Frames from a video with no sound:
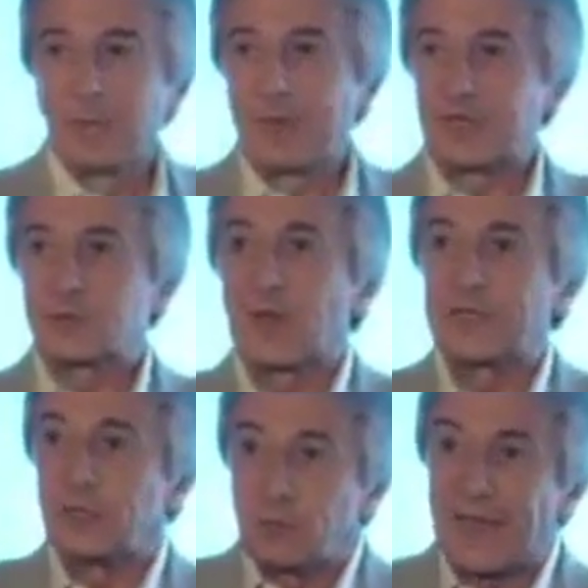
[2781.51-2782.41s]
Because
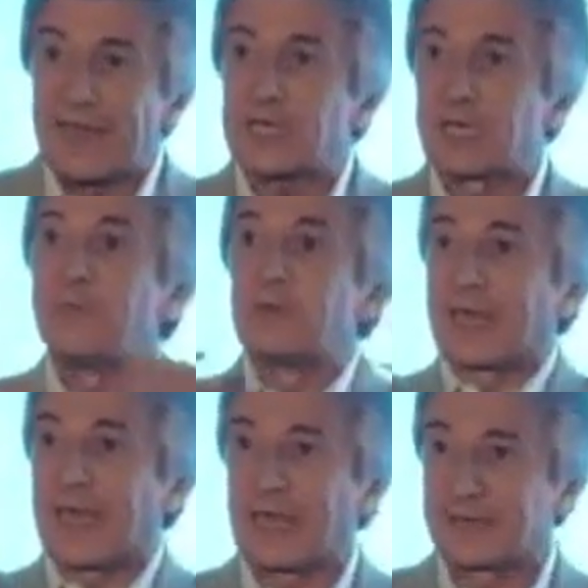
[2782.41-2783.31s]
when you then
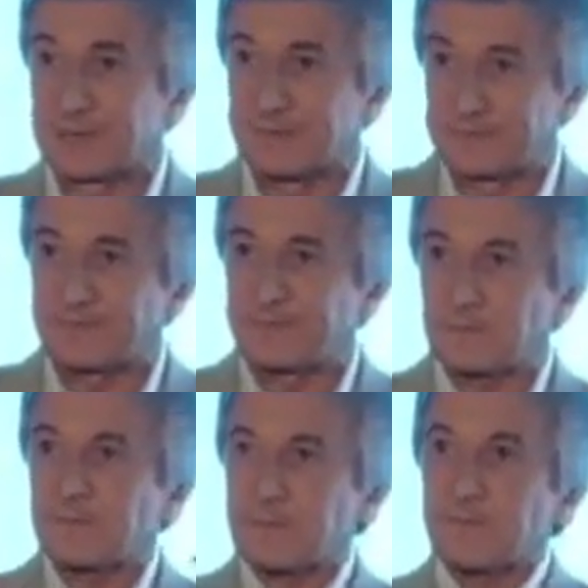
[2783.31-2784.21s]
communicate
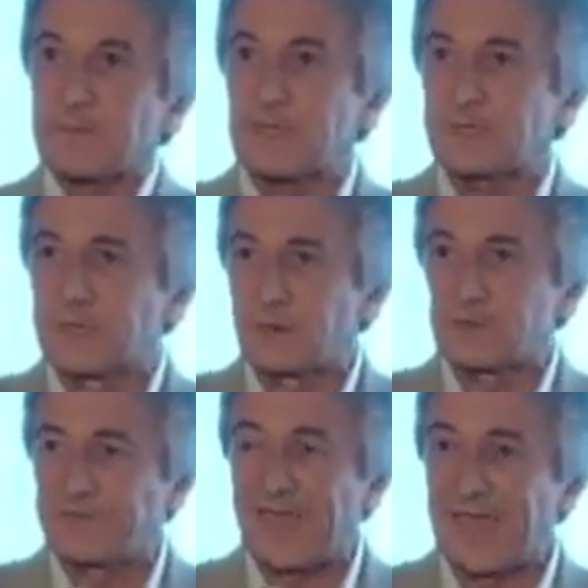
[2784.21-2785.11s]
to
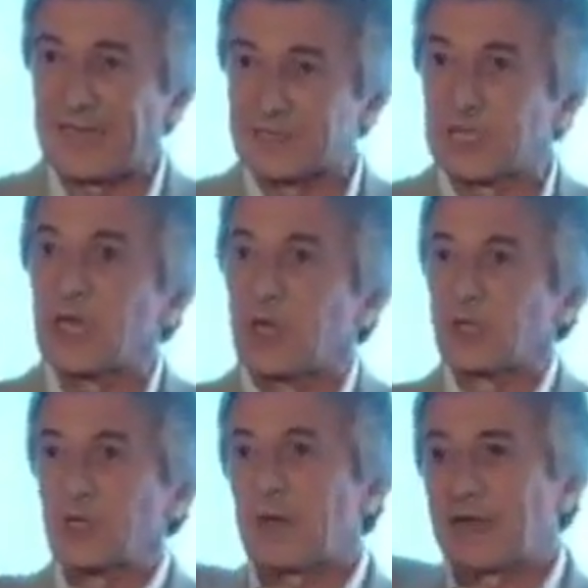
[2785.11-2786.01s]
those fans,
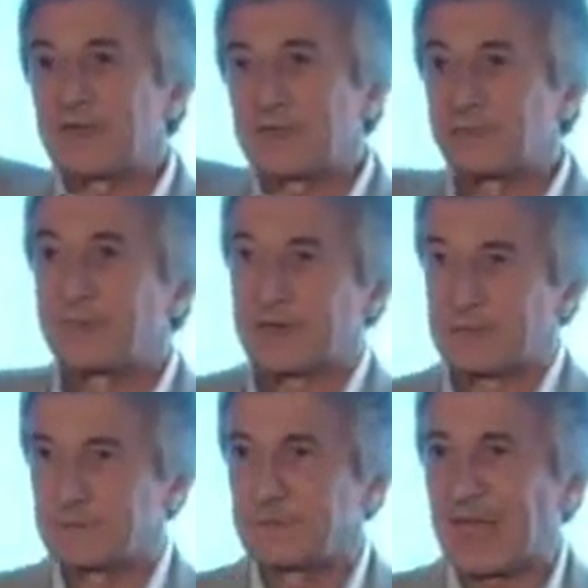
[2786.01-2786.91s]
you'll have an even
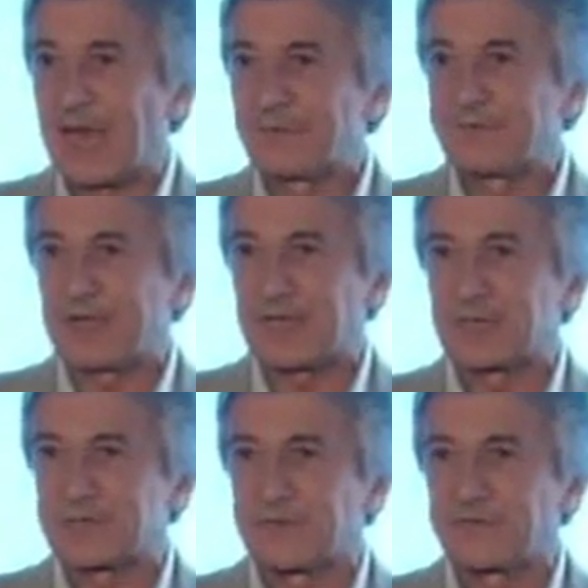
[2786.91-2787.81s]
bigger
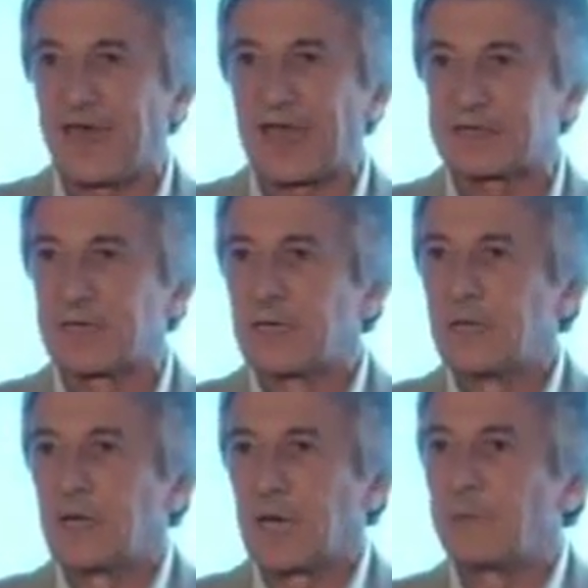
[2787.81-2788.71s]
amplification effect,
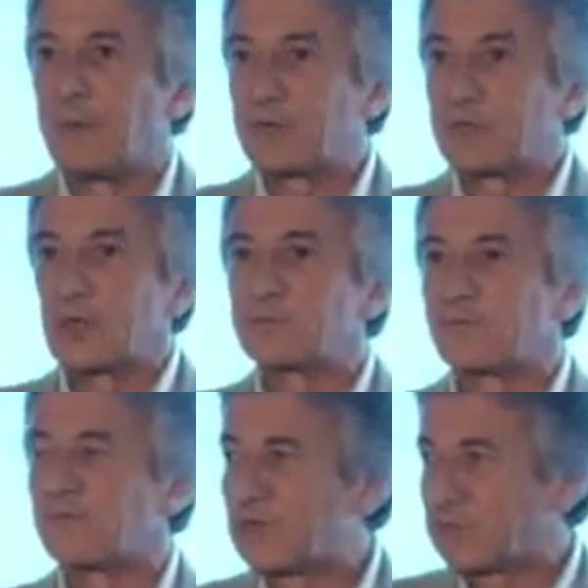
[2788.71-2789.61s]
both in terms
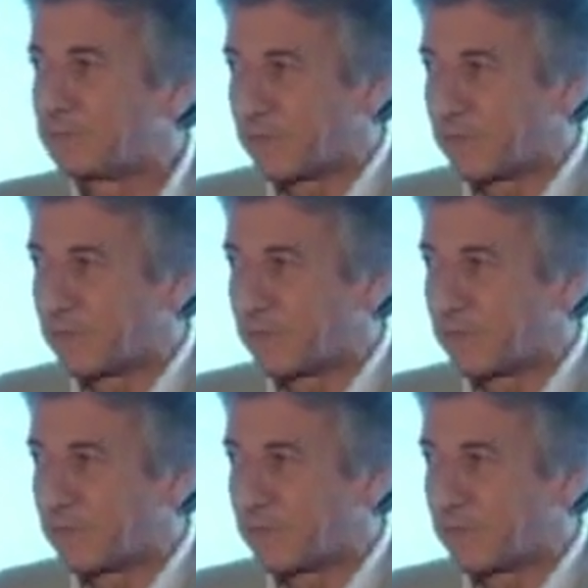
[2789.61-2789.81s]
of reach and